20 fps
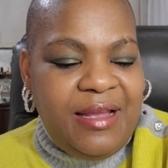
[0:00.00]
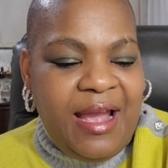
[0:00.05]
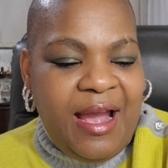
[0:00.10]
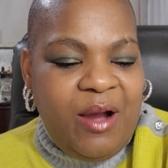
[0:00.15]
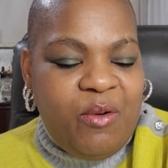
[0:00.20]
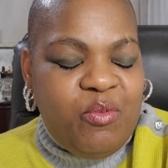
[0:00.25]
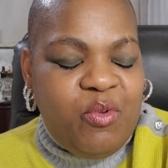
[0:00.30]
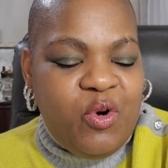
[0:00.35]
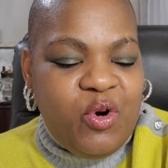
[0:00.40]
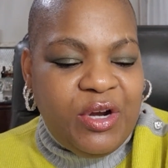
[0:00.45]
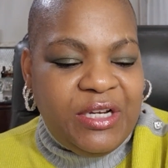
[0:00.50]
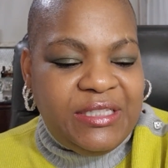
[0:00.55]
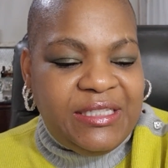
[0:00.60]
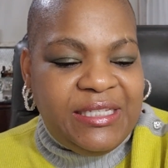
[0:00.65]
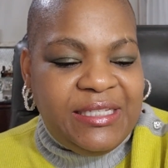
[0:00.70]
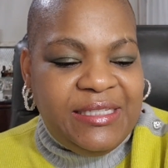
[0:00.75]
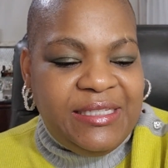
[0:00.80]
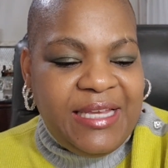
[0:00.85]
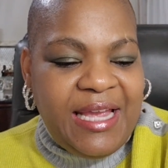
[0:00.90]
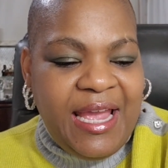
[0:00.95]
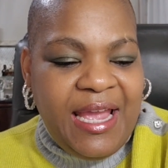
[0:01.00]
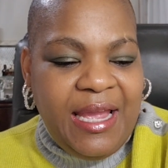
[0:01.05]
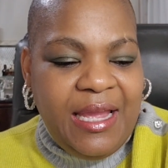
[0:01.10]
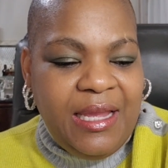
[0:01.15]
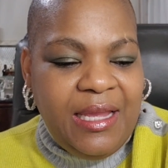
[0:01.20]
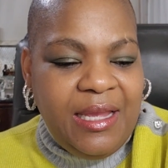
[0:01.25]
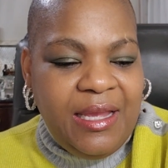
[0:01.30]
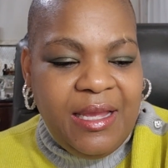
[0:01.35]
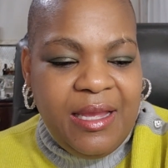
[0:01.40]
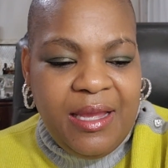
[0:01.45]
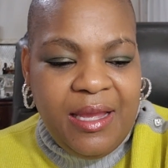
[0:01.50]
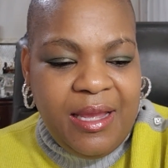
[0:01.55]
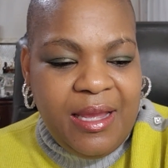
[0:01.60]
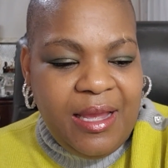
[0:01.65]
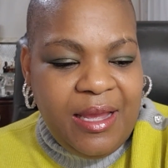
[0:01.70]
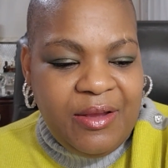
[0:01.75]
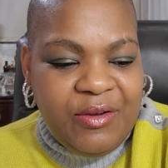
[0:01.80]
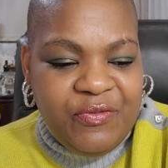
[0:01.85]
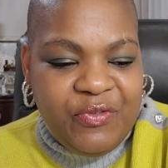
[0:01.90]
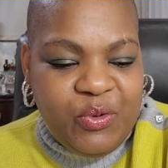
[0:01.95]
I wore it today.
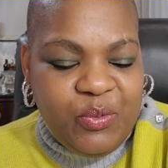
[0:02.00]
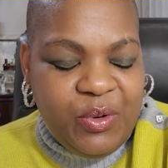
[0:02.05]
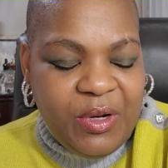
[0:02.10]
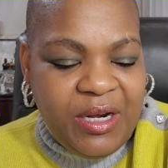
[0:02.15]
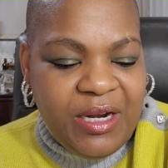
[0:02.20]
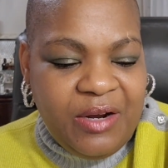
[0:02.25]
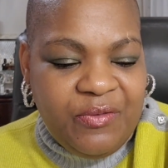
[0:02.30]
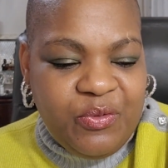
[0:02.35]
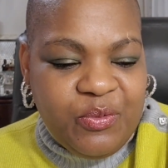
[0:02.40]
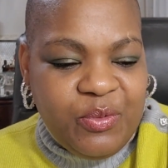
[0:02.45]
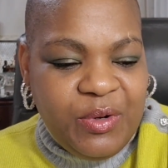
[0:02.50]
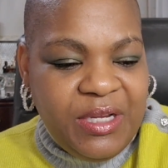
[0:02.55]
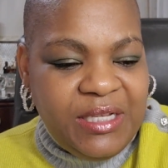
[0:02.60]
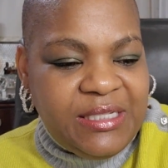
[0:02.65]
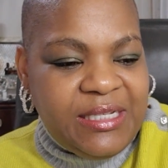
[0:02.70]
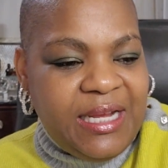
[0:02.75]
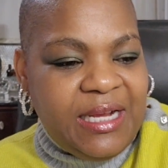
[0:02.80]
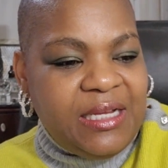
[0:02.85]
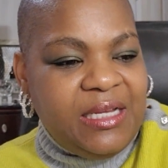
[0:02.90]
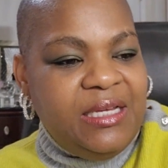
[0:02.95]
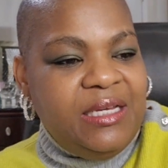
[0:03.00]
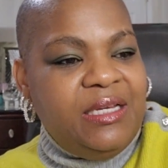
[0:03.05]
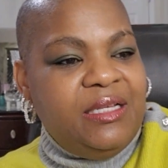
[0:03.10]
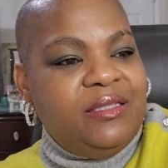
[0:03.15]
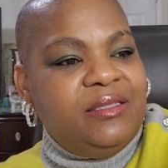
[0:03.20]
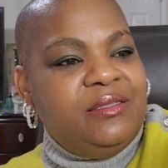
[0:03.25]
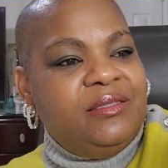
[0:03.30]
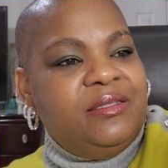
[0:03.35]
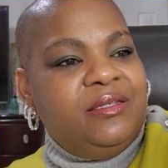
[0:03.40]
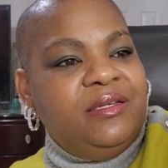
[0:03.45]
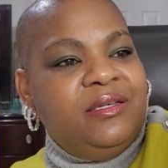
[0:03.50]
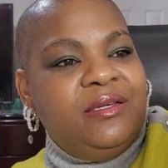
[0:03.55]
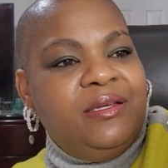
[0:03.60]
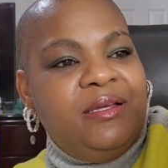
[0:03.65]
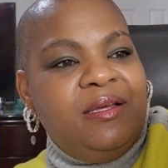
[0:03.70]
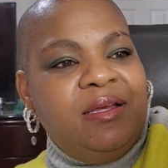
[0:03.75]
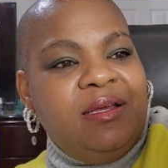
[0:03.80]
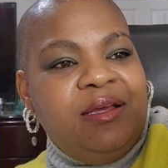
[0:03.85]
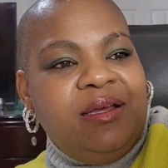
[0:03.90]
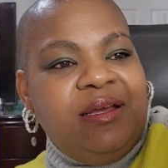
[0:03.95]
For whatever reason, I couldn't.
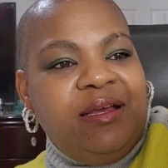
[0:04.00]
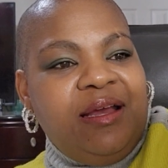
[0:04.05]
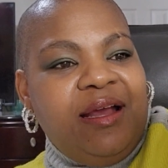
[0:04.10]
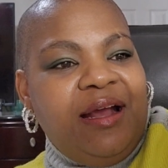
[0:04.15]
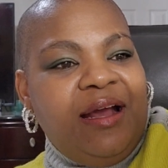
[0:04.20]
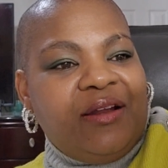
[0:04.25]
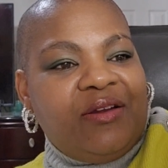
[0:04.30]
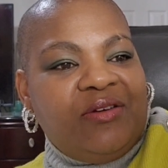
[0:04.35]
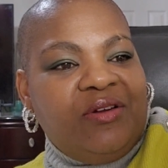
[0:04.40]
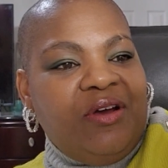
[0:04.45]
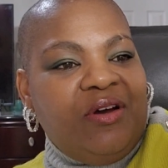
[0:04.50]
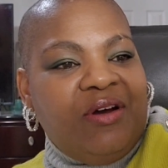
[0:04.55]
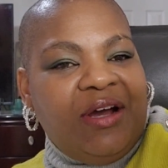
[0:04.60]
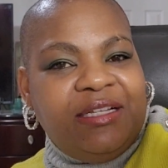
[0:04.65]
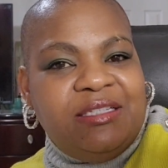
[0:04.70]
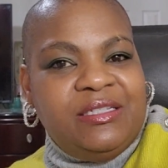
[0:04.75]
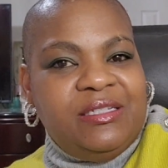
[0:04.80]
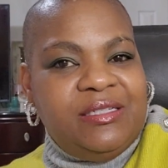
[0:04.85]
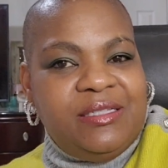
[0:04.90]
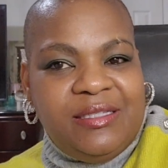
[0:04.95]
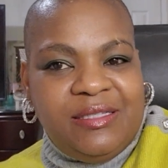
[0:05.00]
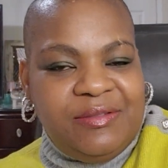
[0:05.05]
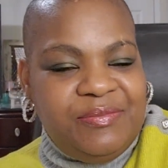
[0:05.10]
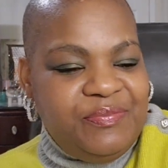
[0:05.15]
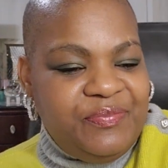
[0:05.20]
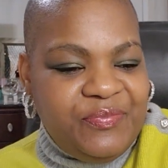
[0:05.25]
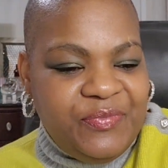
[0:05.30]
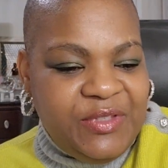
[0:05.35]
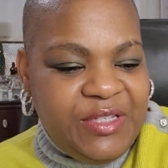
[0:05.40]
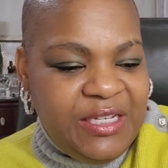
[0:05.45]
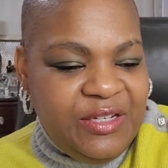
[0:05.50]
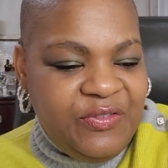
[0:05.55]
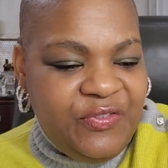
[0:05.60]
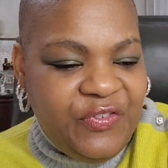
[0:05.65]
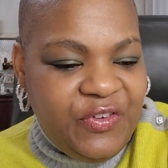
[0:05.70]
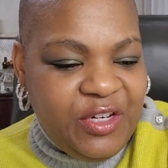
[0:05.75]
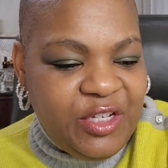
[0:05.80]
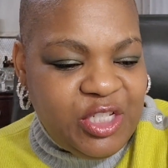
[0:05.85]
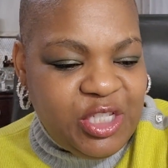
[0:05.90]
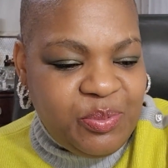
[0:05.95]
I don't know. I just
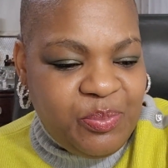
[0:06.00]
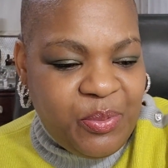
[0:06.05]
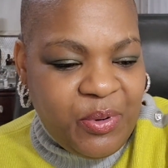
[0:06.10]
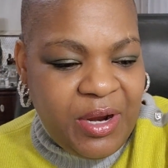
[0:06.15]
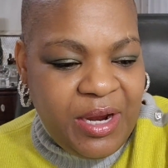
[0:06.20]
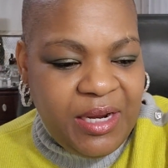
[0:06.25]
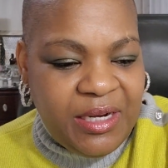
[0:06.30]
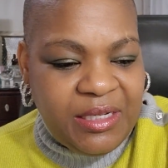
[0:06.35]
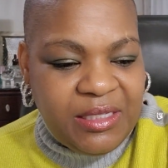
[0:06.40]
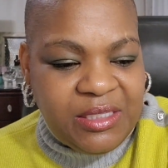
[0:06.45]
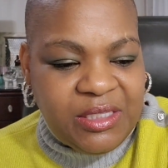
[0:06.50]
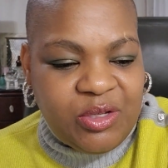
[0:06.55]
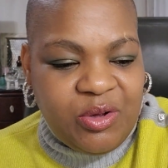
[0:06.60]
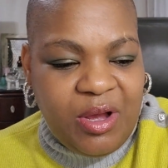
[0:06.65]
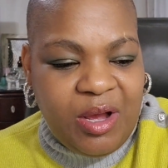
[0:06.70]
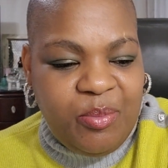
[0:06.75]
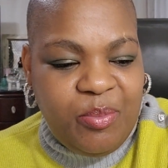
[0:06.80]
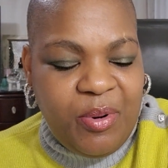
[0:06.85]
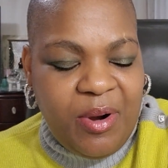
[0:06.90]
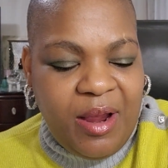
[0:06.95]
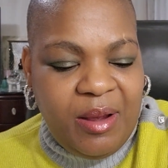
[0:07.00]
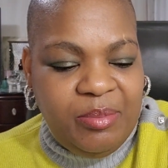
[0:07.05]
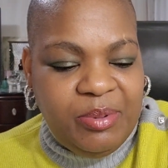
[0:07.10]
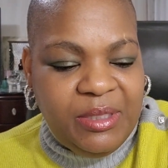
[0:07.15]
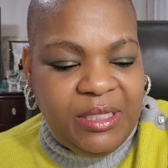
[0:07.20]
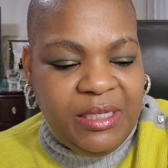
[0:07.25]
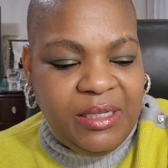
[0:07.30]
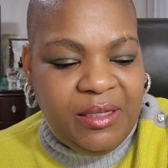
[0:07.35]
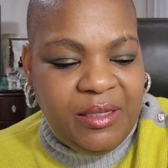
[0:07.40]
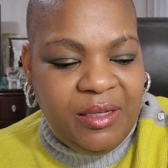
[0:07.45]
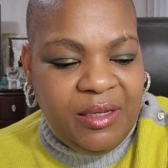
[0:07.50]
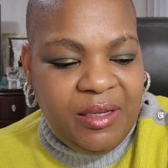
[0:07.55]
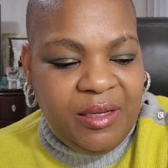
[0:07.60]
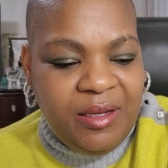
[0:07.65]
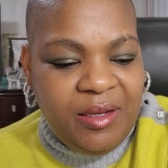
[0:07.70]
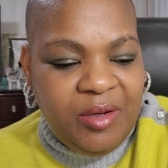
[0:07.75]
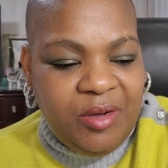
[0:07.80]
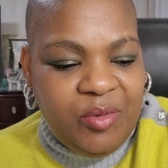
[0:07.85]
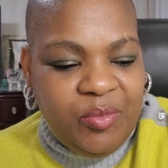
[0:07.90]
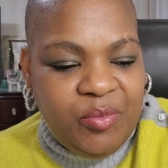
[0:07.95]
didn't finish spraying it. So I'll probably
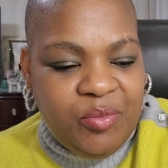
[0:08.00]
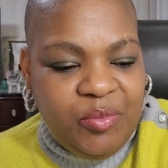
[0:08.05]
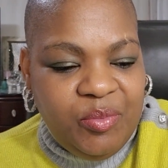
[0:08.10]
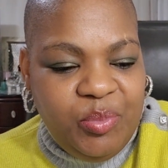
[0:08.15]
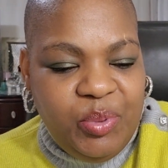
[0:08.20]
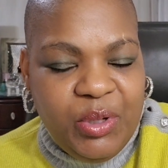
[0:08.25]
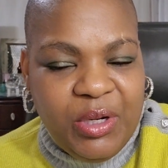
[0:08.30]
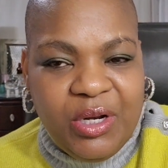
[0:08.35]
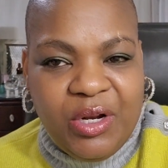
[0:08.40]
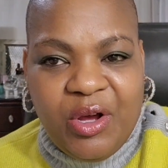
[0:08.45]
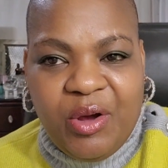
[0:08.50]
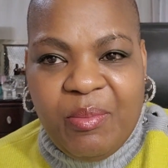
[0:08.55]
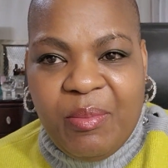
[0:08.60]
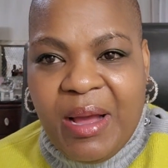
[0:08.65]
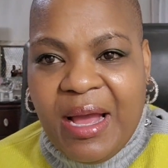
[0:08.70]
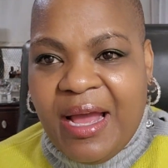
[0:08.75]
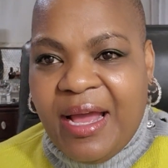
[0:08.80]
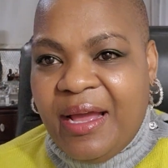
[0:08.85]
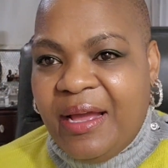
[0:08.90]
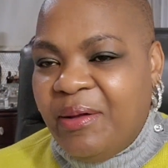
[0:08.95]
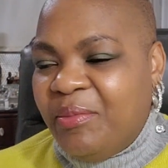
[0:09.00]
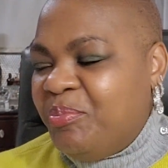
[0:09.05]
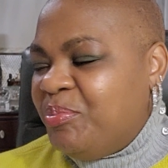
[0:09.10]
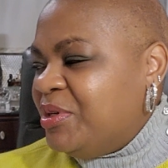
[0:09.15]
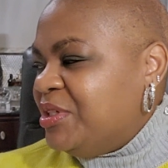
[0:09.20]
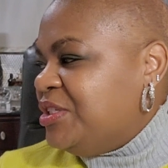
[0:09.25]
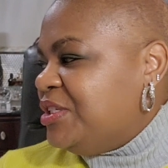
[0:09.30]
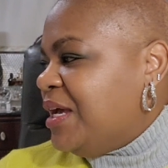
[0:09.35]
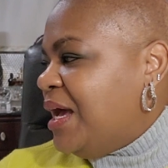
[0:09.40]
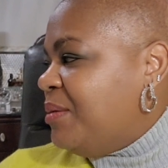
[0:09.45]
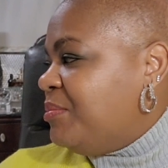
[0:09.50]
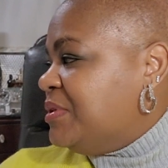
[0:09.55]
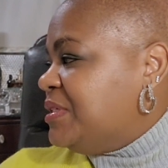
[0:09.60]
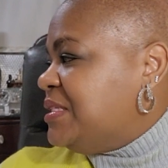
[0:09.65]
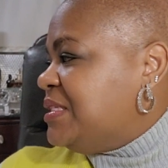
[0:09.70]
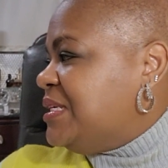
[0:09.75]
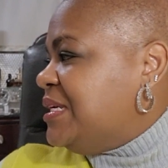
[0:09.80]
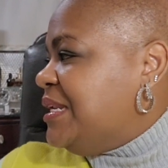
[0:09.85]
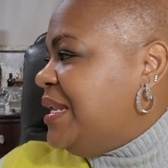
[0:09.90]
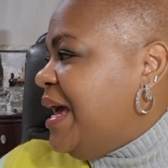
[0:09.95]
put it on my
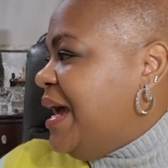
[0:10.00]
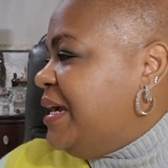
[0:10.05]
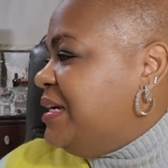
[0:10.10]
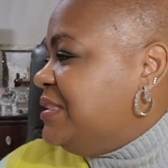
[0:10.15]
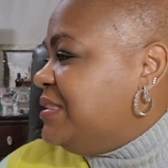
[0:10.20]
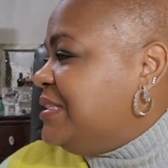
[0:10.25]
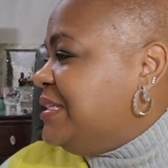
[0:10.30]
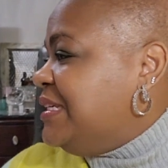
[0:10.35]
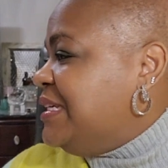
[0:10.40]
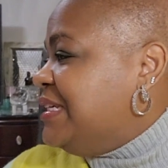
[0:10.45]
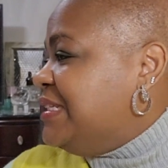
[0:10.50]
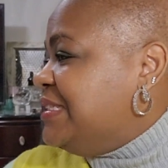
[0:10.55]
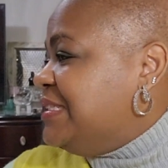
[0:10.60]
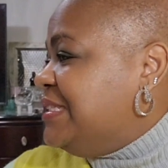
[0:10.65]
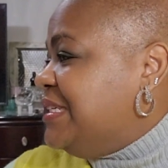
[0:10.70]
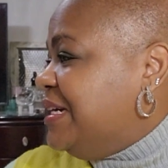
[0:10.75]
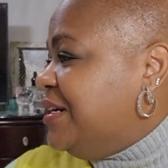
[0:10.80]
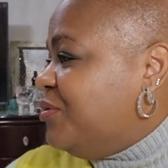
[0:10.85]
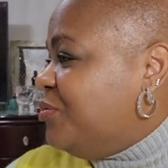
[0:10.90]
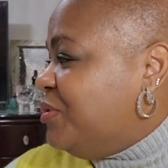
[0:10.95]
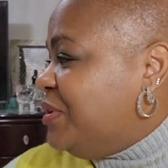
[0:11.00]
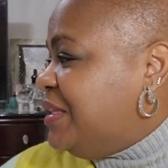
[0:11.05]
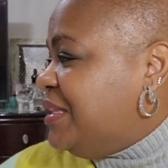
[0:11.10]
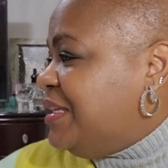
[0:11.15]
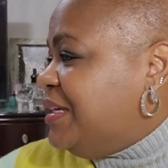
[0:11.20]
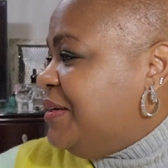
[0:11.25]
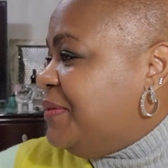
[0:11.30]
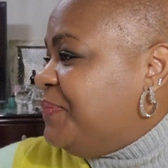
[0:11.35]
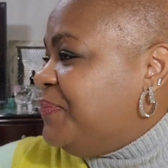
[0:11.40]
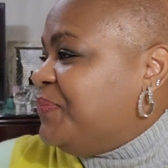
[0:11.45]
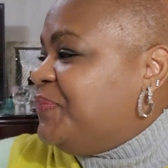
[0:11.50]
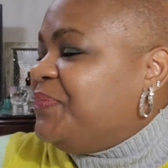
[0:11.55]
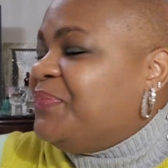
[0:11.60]
pajamas tonight to get done with it.